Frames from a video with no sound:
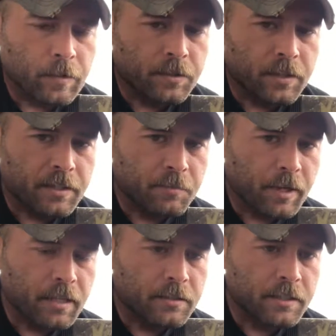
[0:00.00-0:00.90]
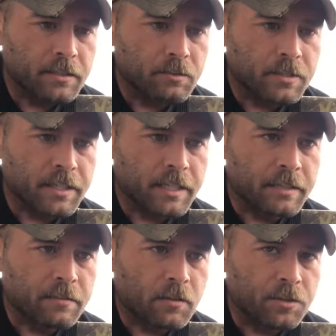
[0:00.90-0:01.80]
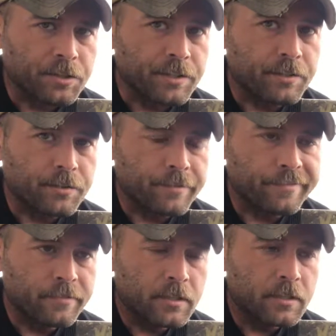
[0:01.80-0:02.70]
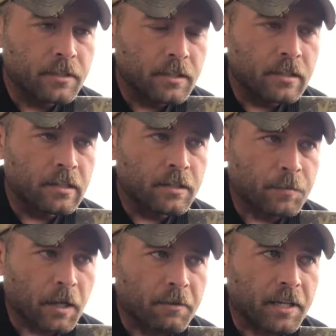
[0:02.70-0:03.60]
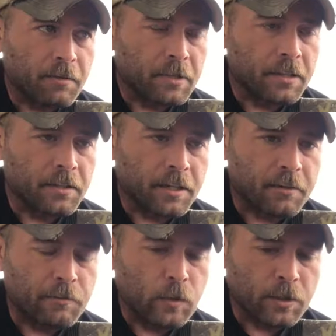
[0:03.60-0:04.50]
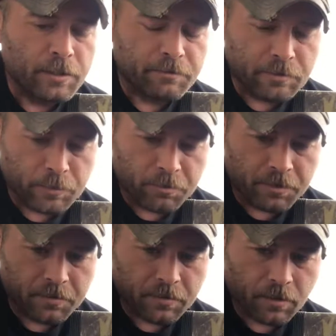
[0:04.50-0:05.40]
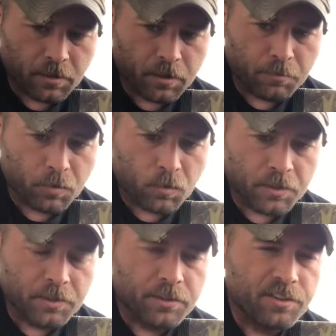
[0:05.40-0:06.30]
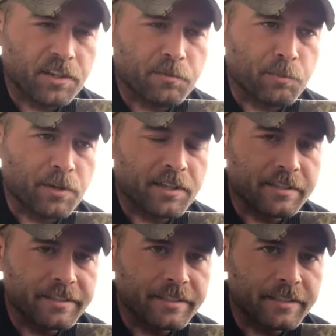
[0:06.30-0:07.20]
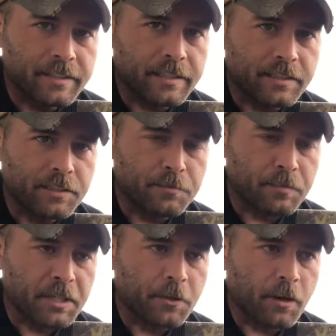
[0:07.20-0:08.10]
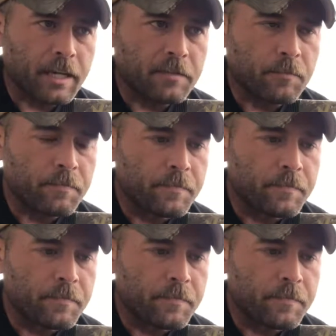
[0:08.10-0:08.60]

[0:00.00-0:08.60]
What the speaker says: Good things, bad things with that. All steel, probably damn near going to take a forklift to move it, but once it's set in place, it should be great.